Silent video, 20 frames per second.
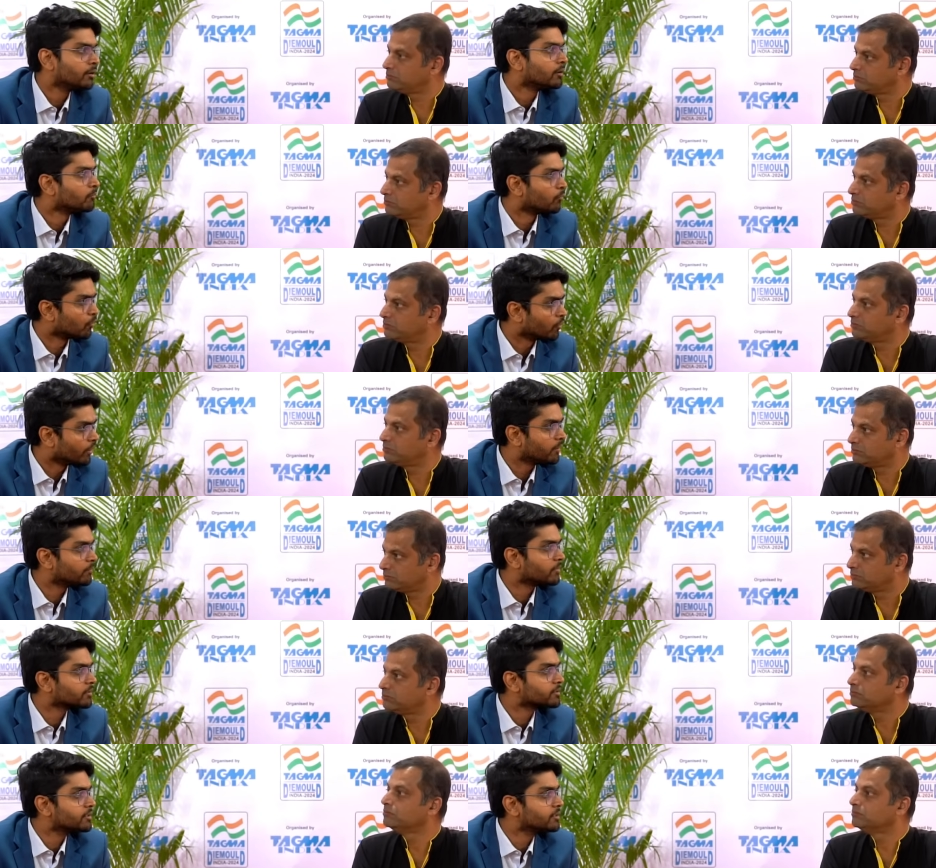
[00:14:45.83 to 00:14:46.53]

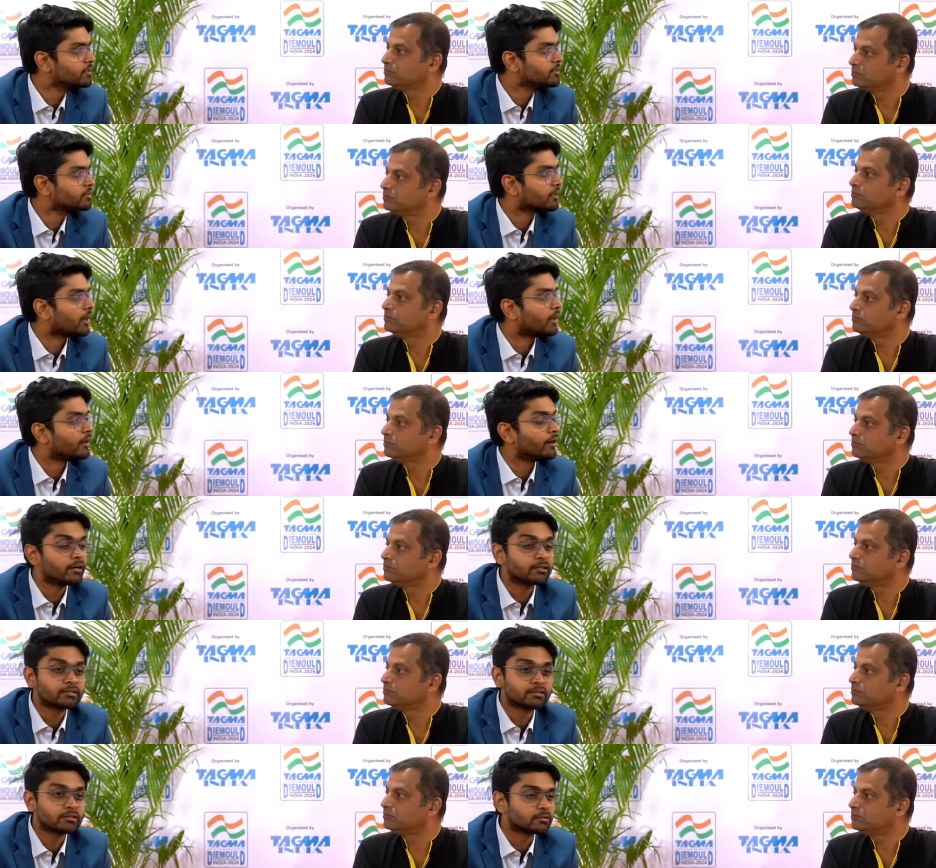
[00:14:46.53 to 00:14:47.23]
Speaker 1: molding machines and
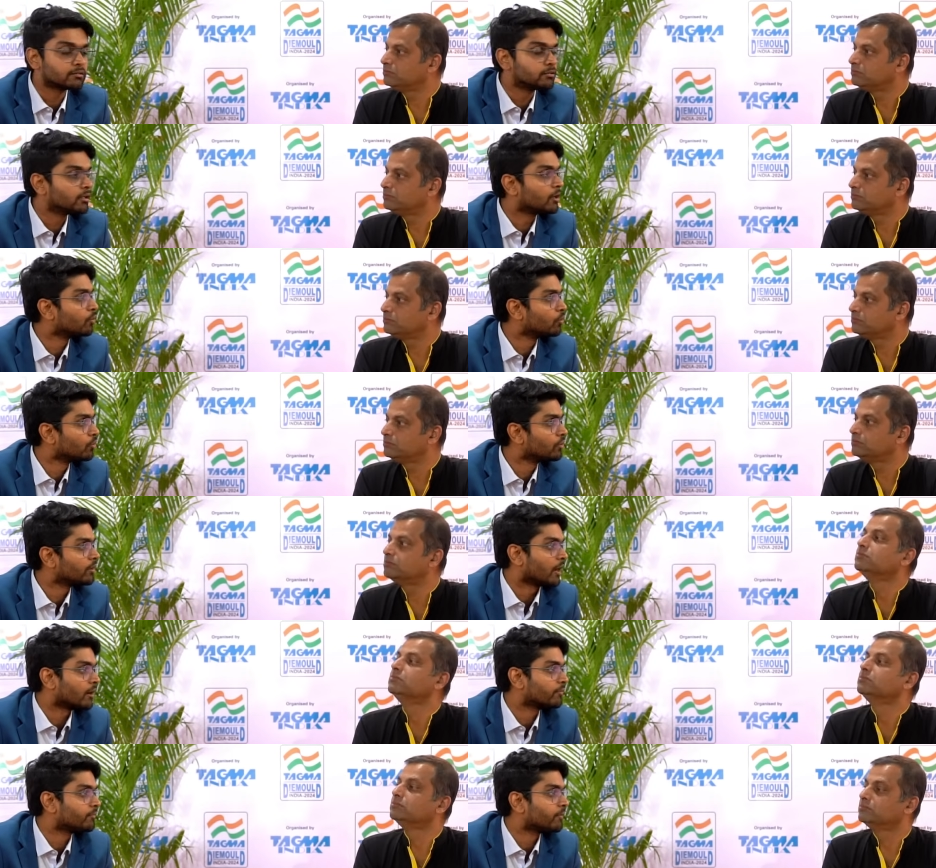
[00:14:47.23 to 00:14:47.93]
it's the whole
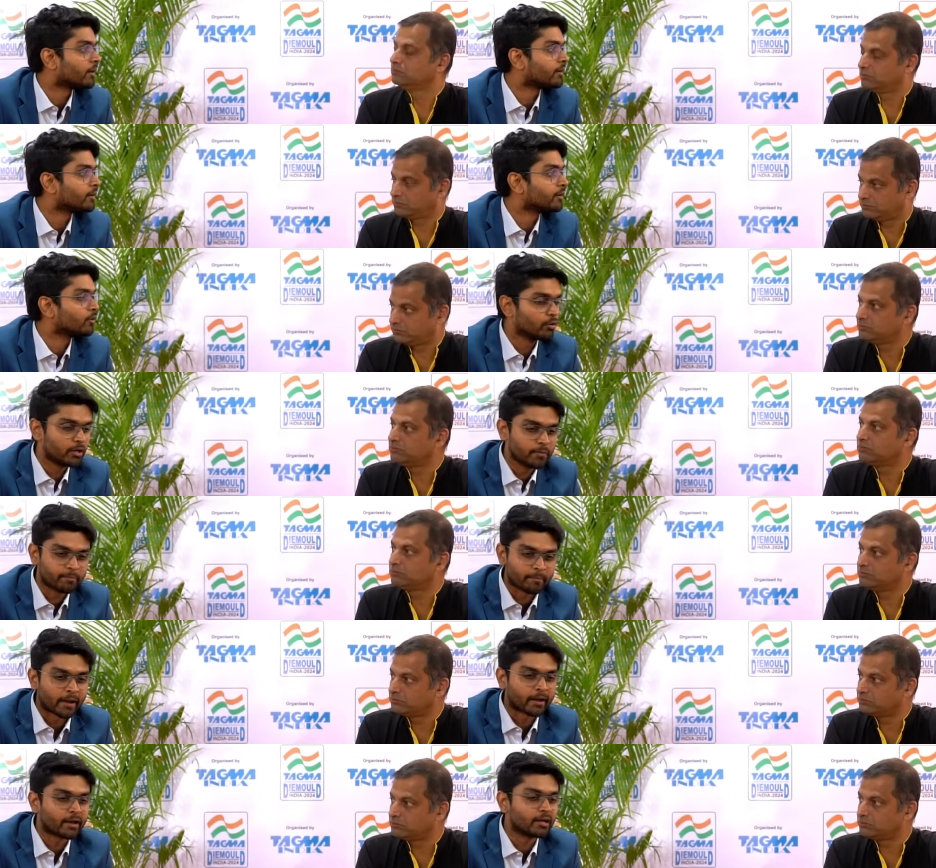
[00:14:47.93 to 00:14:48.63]
dark factory only
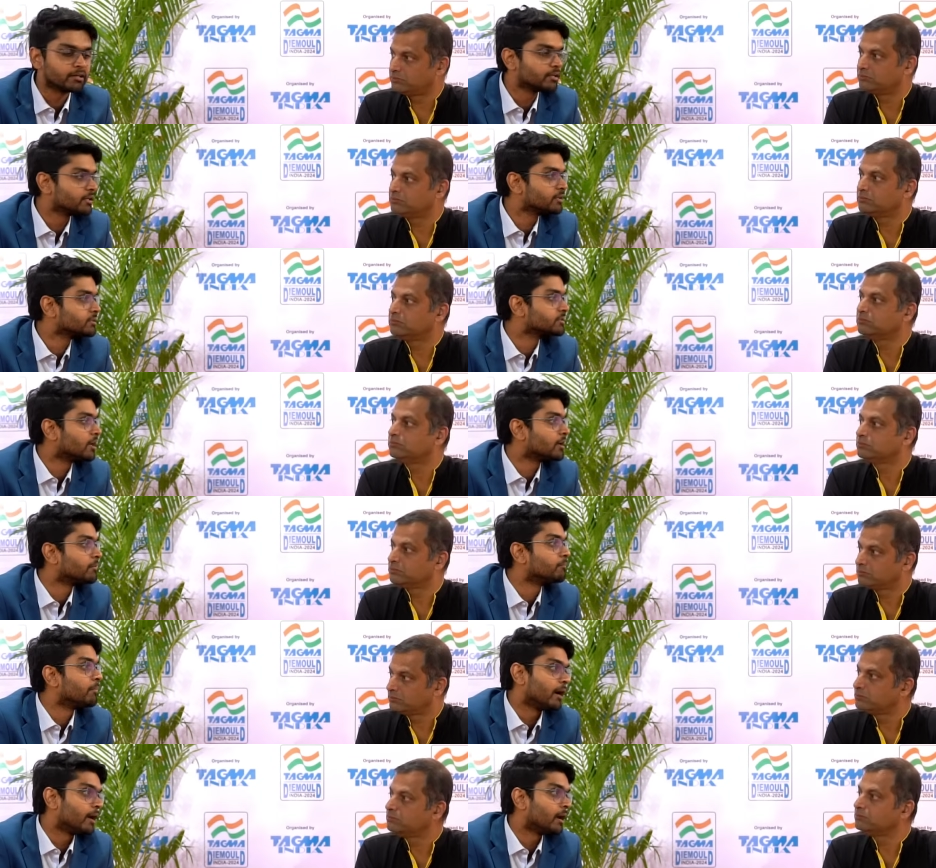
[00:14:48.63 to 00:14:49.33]
packaging is
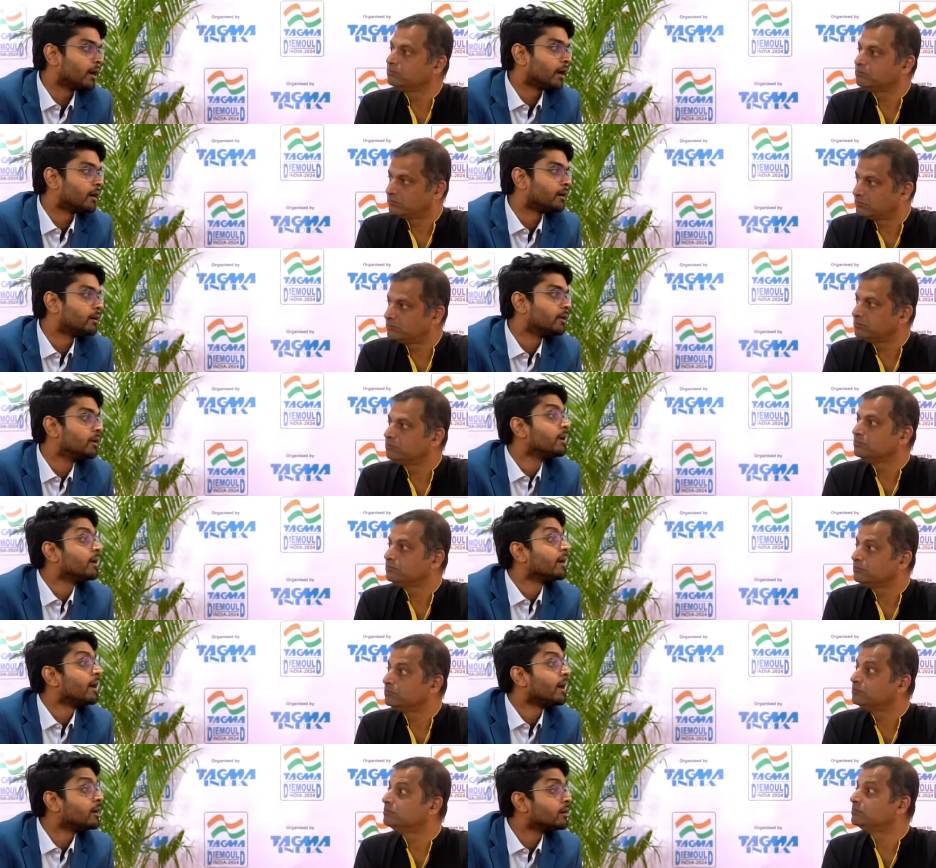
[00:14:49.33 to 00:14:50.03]
done by hand
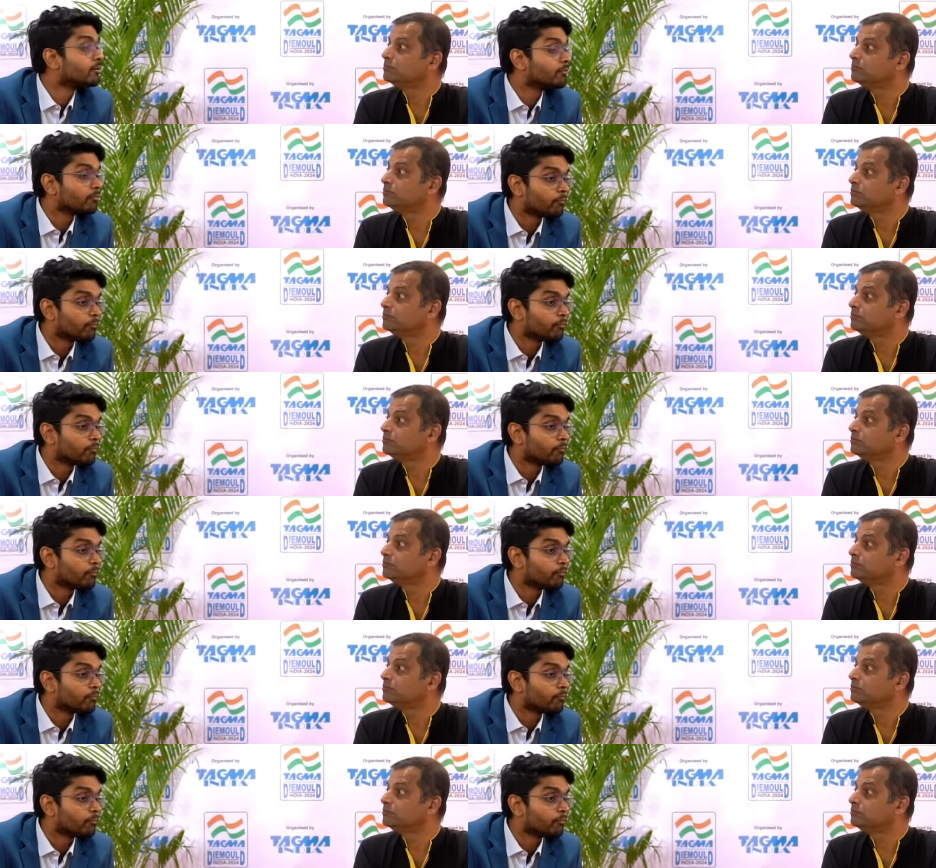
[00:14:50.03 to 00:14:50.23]
and